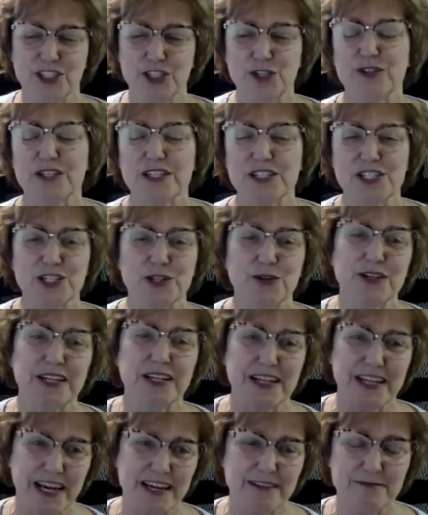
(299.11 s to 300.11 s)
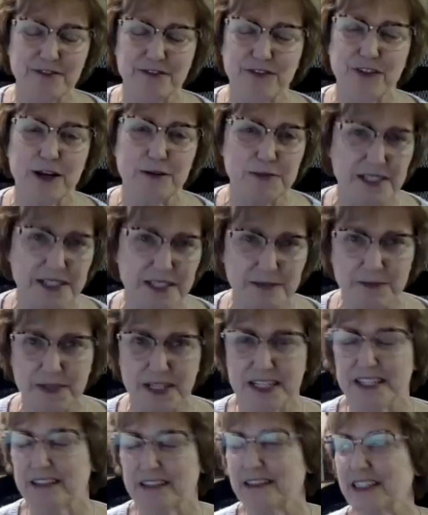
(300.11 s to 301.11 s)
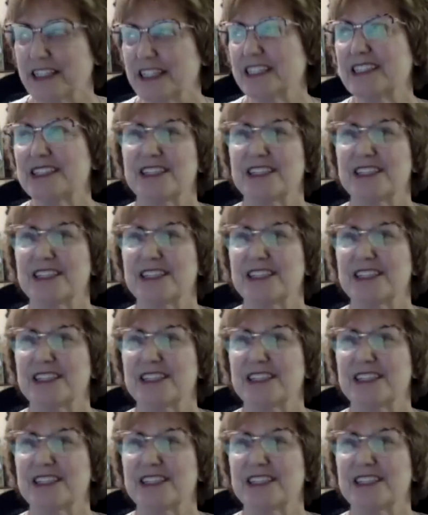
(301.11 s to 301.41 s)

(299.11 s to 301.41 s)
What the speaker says: you can do it. And I flubbed it immediately.